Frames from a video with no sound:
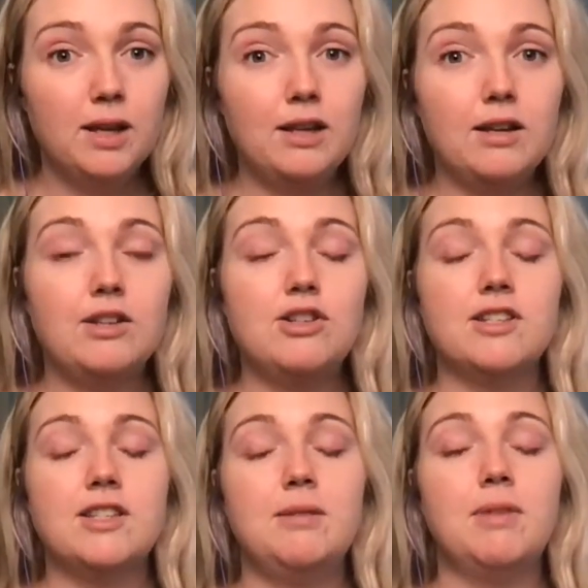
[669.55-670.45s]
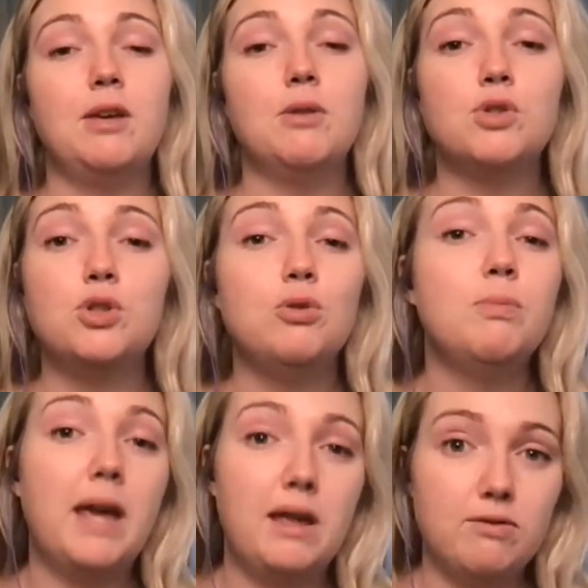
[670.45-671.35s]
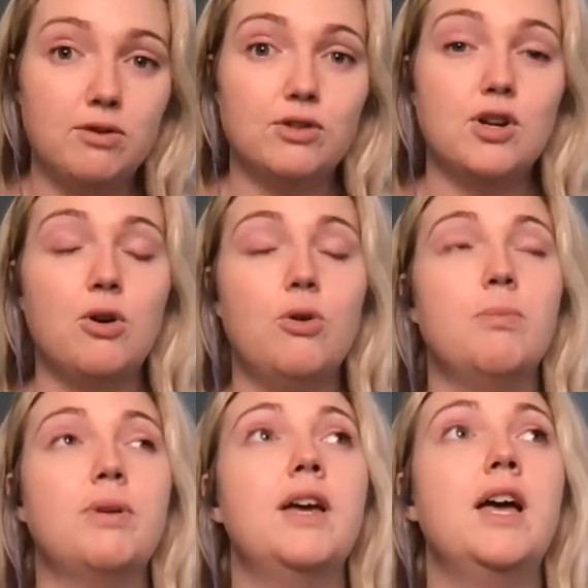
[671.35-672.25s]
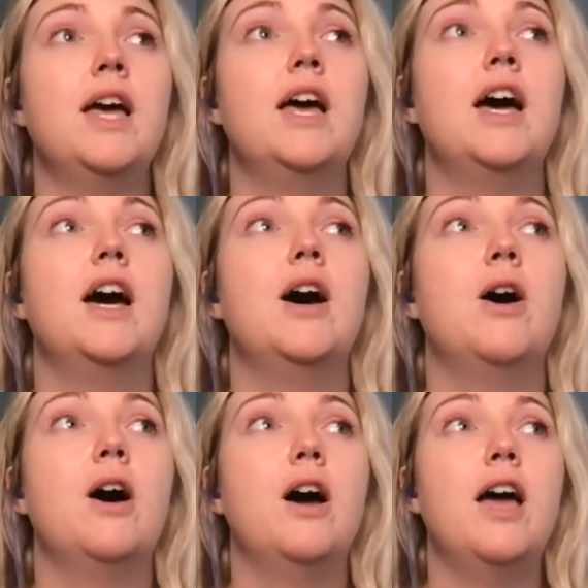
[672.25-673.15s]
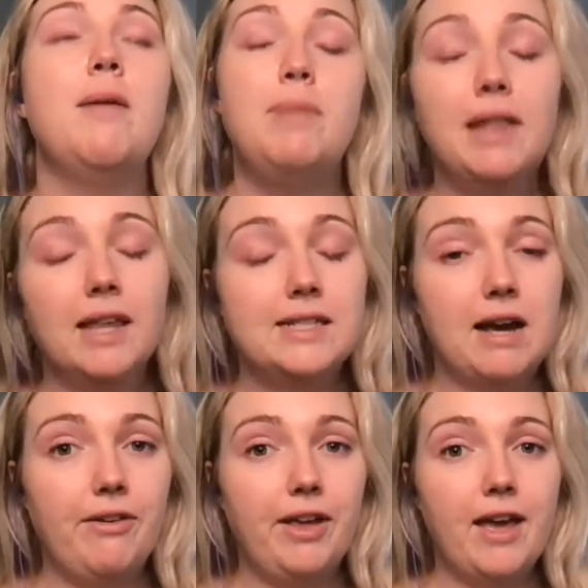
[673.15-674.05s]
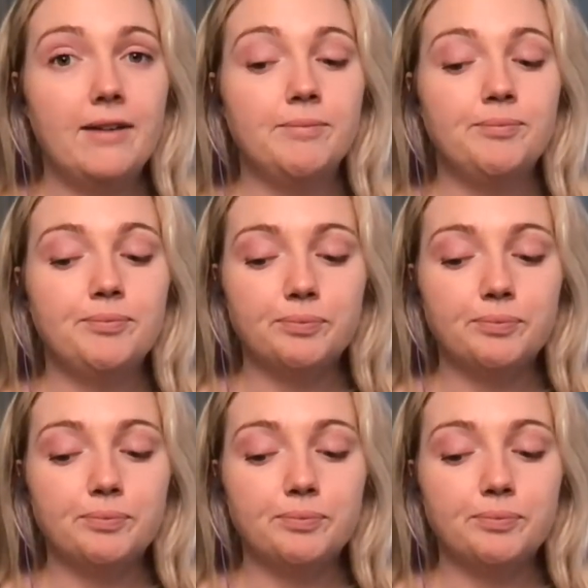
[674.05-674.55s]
It just seemed like it was too painful to hope and be let down again.